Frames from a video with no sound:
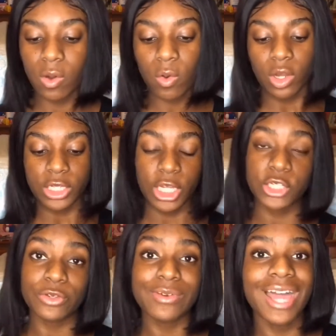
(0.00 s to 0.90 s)
the
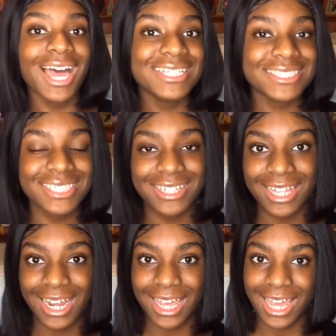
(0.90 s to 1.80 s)
do nots that
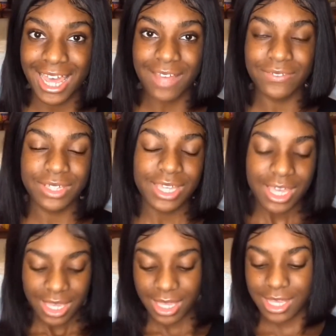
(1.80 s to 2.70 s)
I have
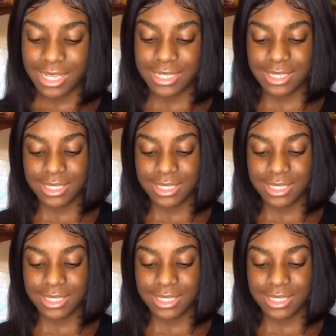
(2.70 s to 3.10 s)
is